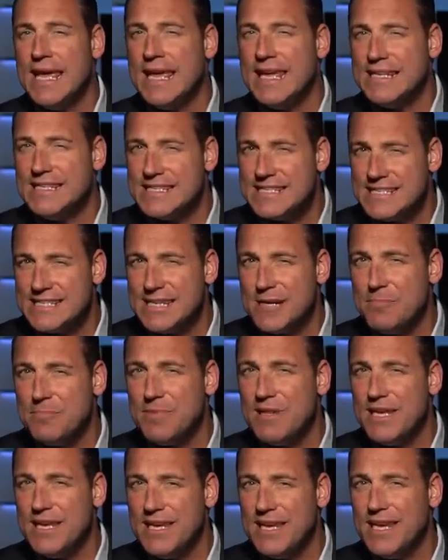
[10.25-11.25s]
Is
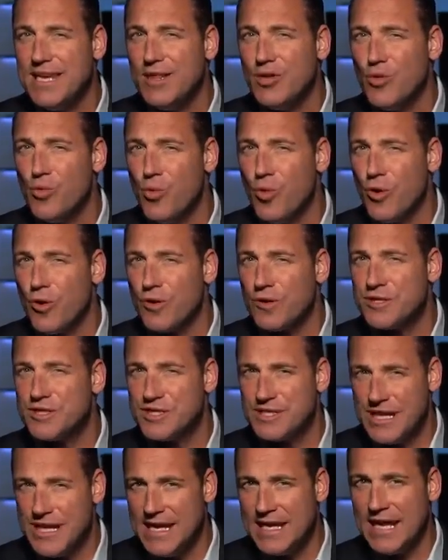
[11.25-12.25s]
something in the
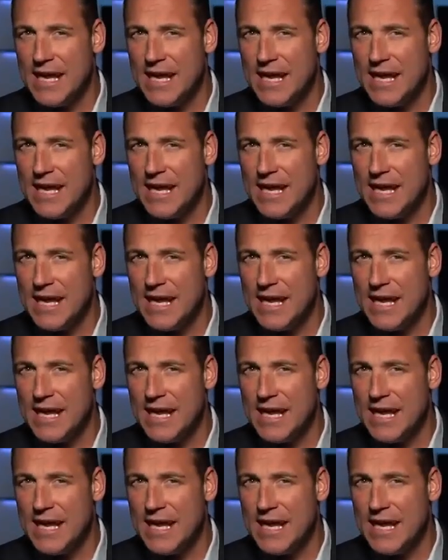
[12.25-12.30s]
works?